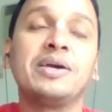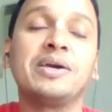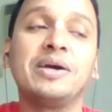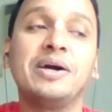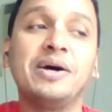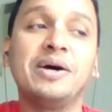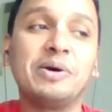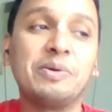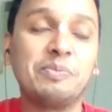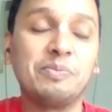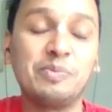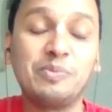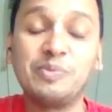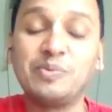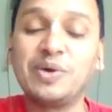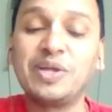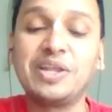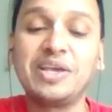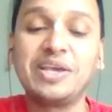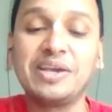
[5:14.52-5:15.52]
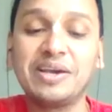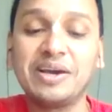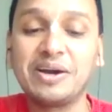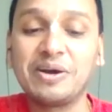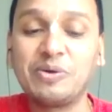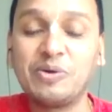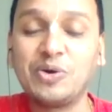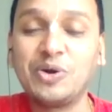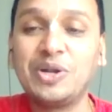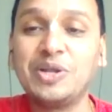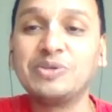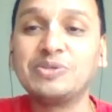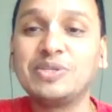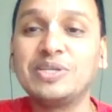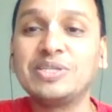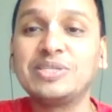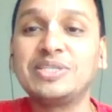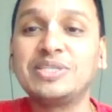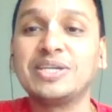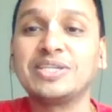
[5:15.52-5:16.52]
very good news
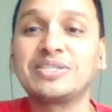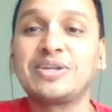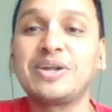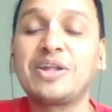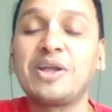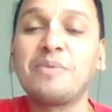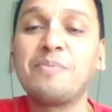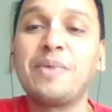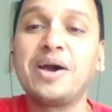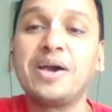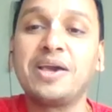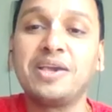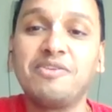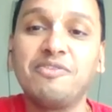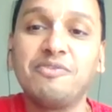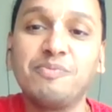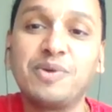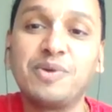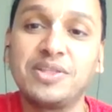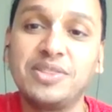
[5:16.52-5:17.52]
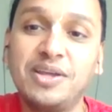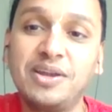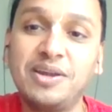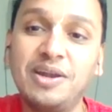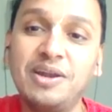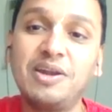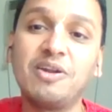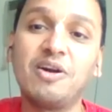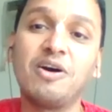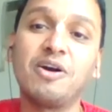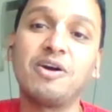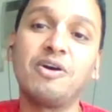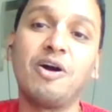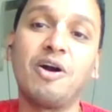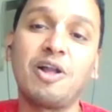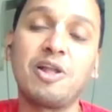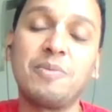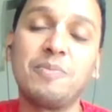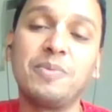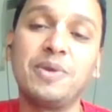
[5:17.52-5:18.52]
is yesterday, my brother-in-law
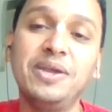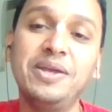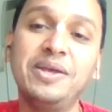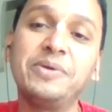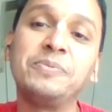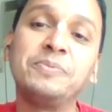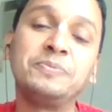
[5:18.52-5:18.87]
called me.